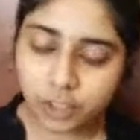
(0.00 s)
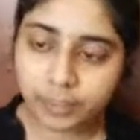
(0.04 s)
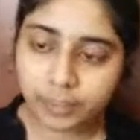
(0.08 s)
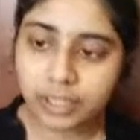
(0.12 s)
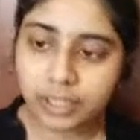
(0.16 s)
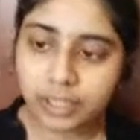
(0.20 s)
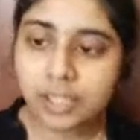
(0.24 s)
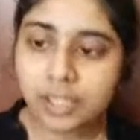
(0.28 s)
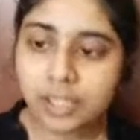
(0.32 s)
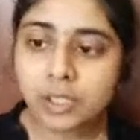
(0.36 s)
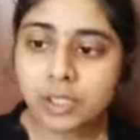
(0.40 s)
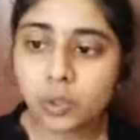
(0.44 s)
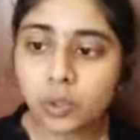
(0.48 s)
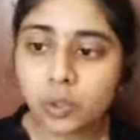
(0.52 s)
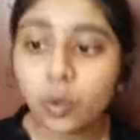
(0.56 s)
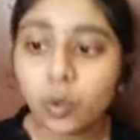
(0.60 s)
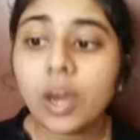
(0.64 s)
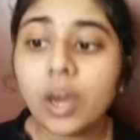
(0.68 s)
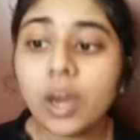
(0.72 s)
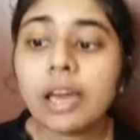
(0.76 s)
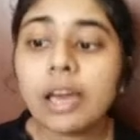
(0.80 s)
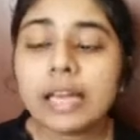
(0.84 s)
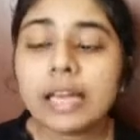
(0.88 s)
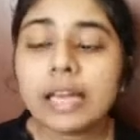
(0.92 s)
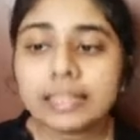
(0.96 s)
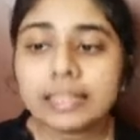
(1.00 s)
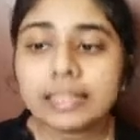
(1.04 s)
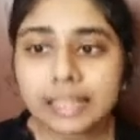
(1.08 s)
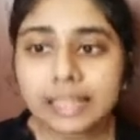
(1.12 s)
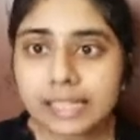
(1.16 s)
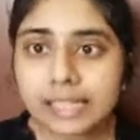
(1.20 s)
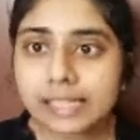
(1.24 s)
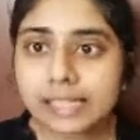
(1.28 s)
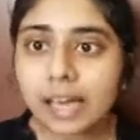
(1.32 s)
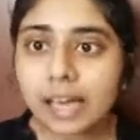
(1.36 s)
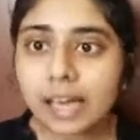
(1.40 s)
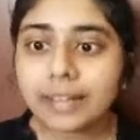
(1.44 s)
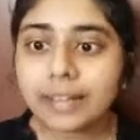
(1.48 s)
So these
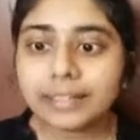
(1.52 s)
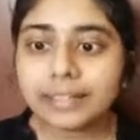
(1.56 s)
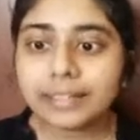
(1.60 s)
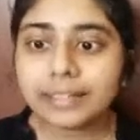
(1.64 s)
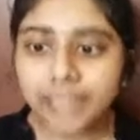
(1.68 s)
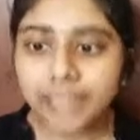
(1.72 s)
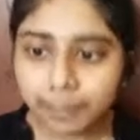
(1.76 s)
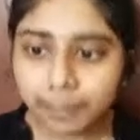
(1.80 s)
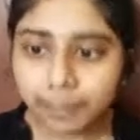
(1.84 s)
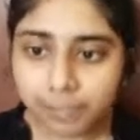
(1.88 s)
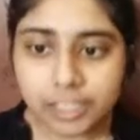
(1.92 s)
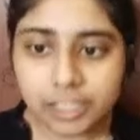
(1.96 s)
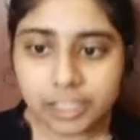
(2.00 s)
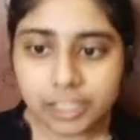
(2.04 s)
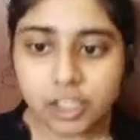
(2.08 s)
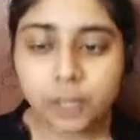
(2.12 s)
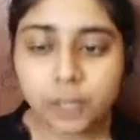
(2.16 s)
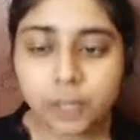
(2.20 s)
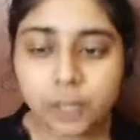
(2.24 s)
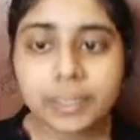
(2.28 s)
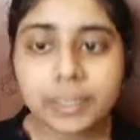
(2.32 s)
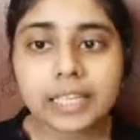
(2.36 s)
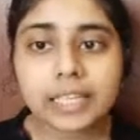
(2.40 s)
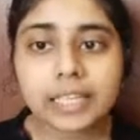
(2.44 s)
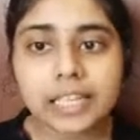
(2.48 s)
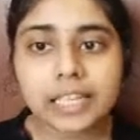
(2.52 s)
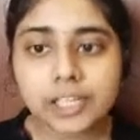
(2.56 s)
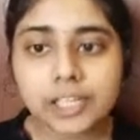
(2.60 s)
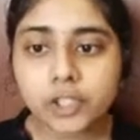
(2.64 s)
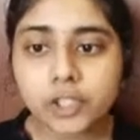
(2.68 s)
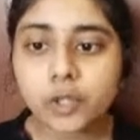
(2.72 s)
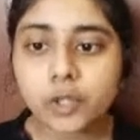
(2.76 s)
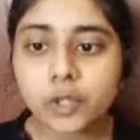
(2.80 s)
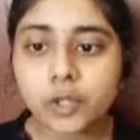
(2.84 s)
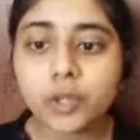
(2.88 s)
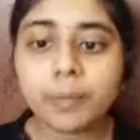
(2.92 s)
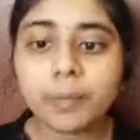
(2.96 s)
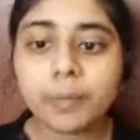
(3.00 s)
are debt instruments
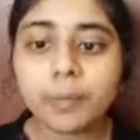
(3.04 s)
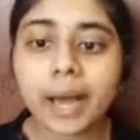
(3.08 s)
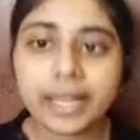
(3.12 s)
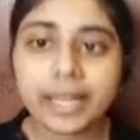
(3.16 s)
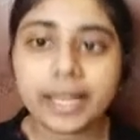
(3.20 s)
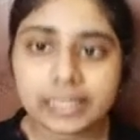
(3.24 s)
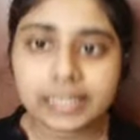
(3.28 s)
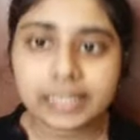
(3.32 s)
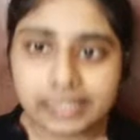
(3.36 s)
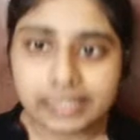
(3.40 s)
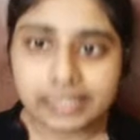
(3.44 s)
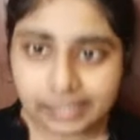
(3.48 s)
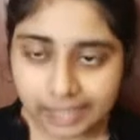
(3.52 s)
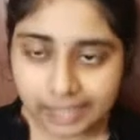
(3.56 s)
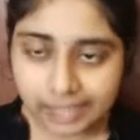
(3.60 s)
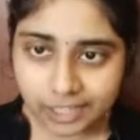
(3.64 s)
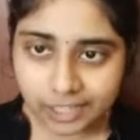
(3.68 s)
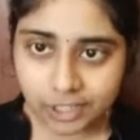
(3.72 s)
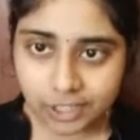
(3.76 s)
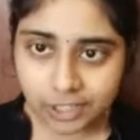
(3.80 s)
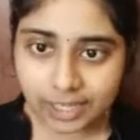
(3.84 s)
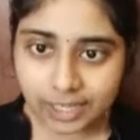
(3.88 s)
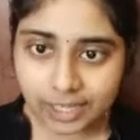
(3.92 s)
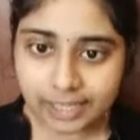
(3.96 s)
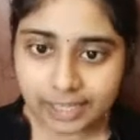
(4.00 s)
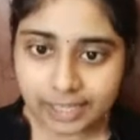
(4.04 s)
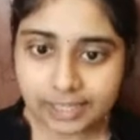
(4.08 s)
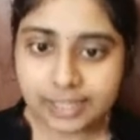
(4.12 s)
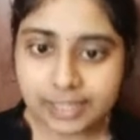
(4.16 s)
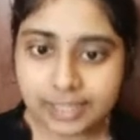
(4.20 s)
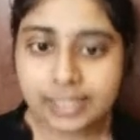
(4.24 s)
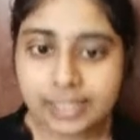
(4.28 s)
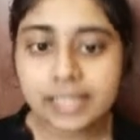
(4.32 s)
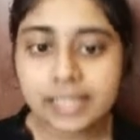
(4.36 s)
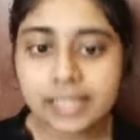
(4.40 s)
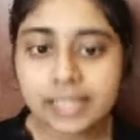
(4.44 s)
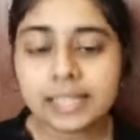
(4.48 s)
issued by international agencies,